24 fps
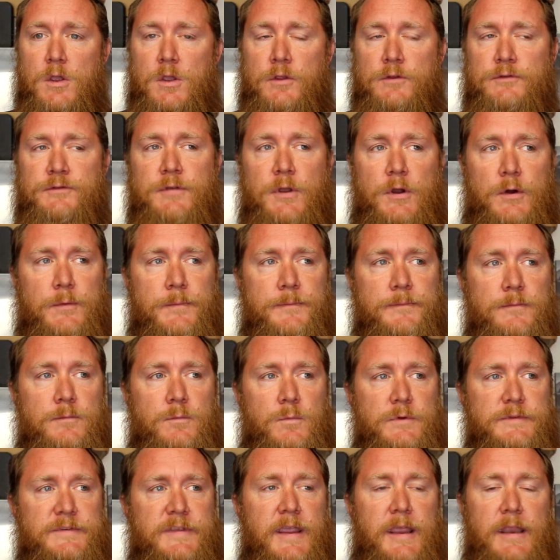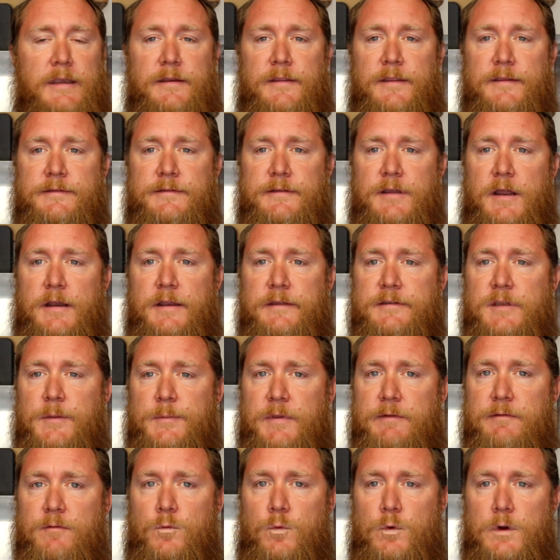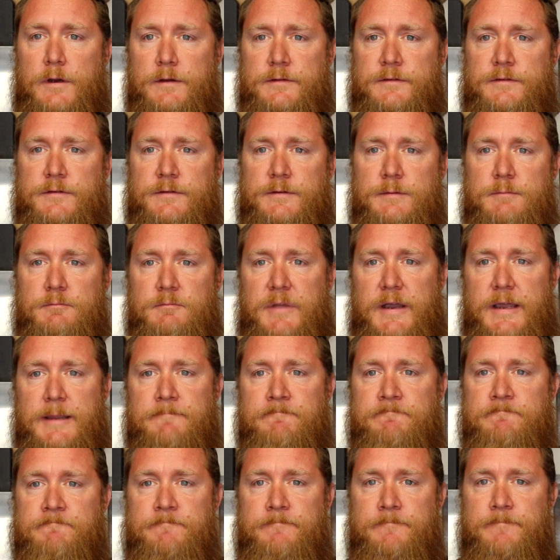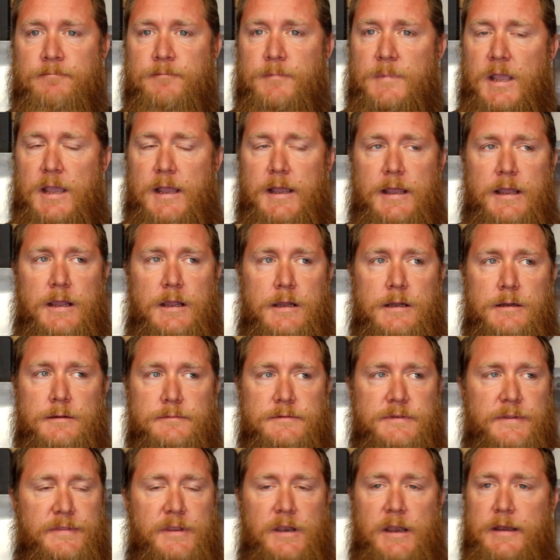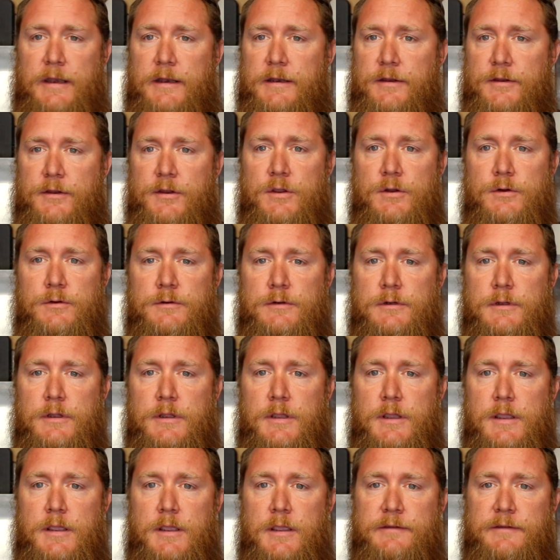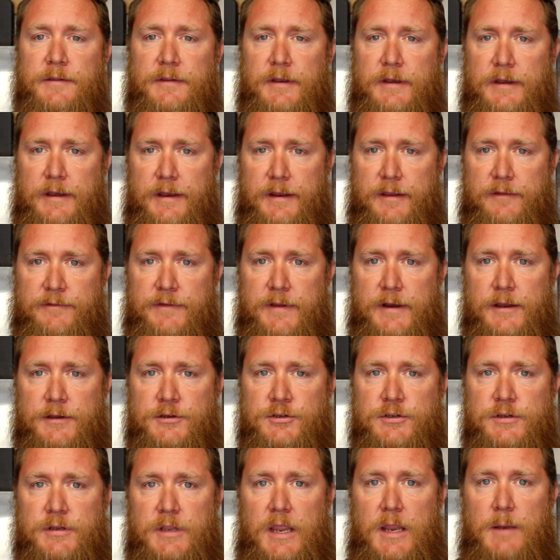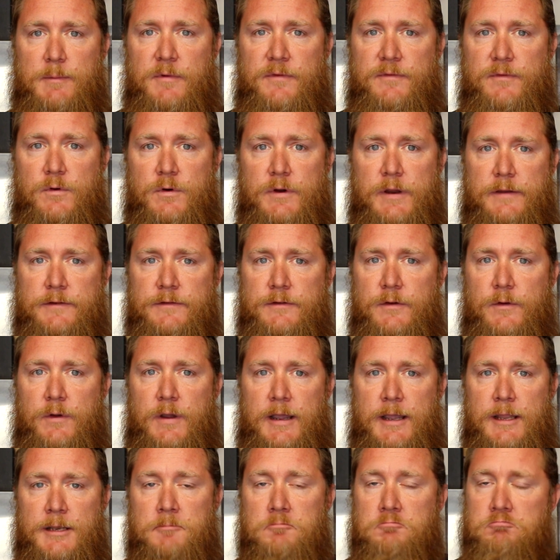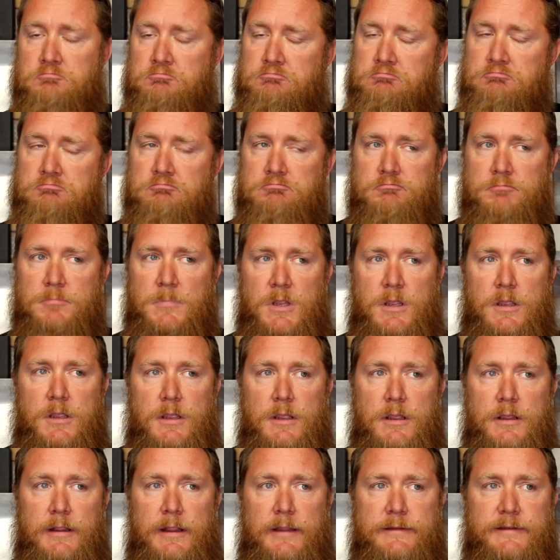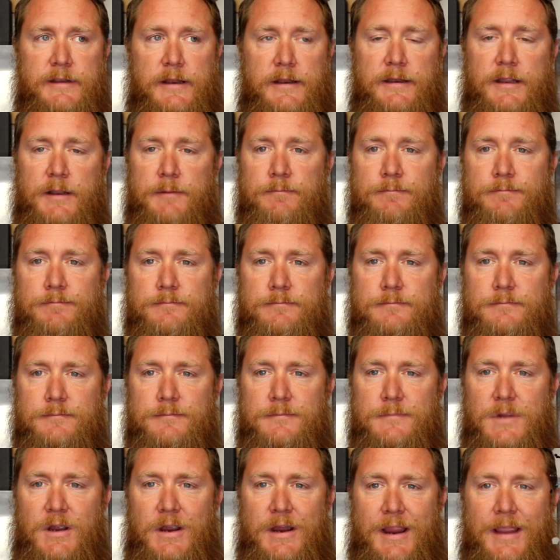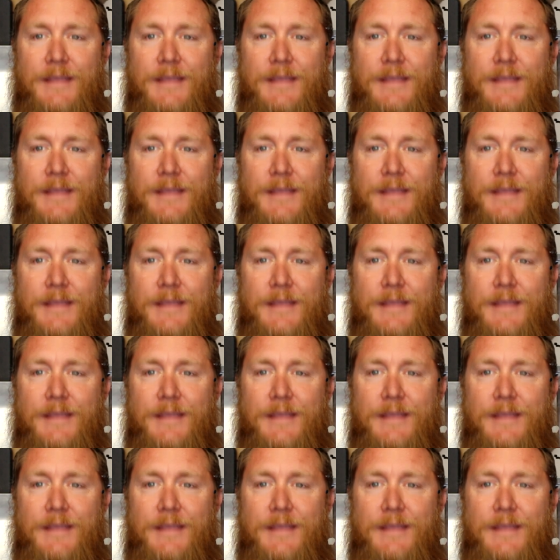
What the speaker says: So, once I get into the sun, it's going to be even worse, but something I need to do. Something I need to get finished, and before it gets too hot, let's get it done. Alright